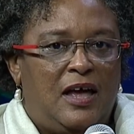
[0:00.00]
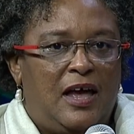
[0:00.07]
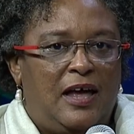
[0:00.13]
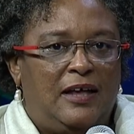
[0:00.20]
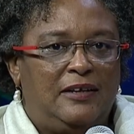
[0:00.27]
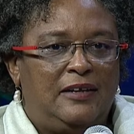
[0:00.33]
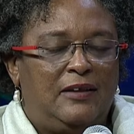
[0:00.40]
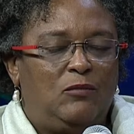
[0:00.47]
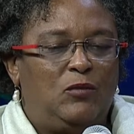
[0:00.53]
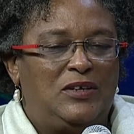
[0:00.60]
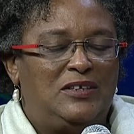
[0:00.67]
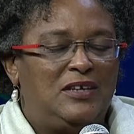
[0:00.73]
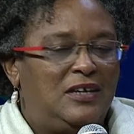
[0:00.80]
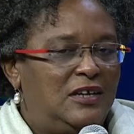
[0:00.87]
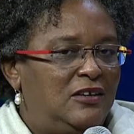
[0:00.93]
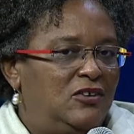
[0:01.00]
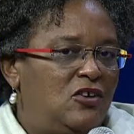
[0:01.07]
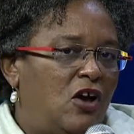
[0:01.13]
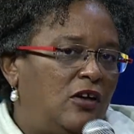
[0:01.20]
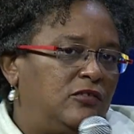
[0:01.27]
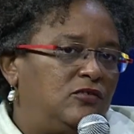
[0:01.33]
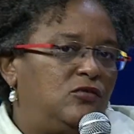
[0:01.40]
and we did it
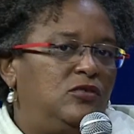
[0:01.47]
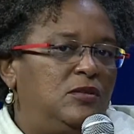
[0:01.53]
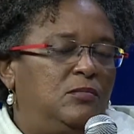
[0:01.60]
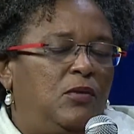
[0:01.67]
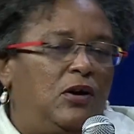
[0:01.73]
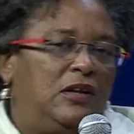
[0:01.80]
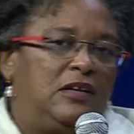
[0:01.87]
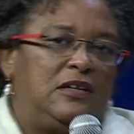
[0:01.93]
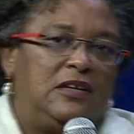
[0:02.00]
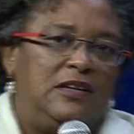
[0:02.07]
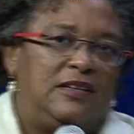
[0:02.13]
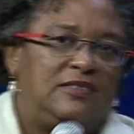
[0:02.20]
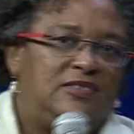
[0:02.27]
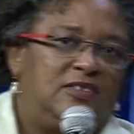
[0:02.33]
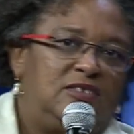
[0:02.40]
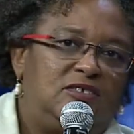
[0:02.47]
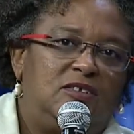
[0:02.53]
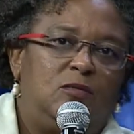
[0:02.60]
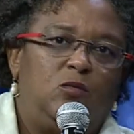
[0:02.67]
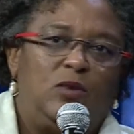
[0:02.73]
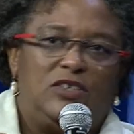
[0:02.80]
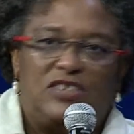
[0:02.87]
not through the polyclinic
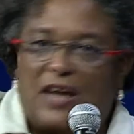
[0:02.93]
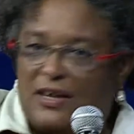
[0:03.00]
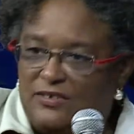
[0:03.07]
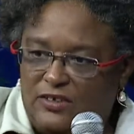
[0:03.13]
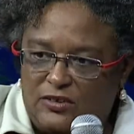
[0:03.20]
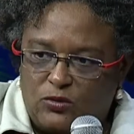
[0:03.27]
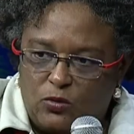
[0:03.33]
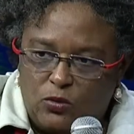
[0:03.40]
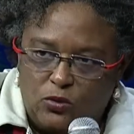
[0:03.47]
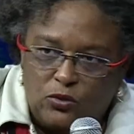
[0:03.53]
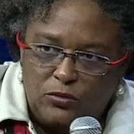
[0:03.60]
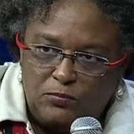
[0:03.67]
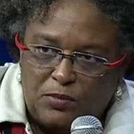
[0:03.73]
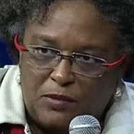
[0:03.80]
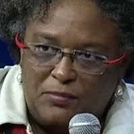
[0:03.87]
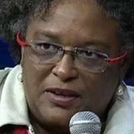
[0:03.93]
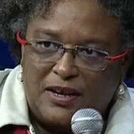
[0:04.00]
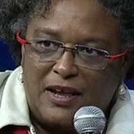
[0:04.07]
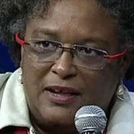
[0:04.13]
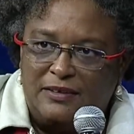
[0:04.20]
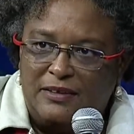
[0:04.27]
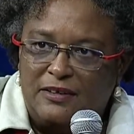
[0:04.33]
system, which has its own public
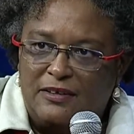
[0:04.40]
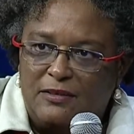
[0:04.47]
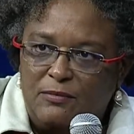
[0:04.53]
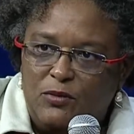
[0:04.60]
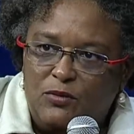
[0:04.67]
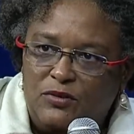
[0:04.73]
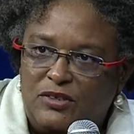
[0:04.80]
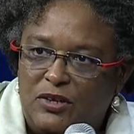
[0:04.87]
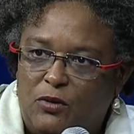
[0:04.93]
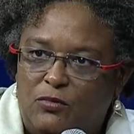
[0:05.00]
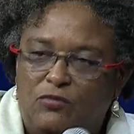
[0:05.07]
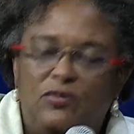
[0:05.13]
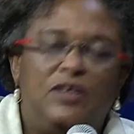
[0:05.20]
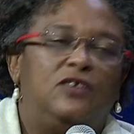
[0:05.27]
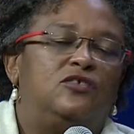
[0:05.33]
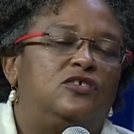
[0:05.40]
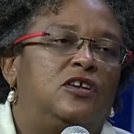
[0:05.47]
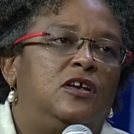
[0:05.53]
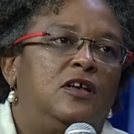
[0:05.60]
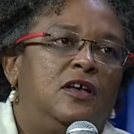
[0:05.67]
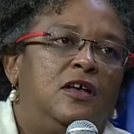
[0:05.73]
health and community outreach,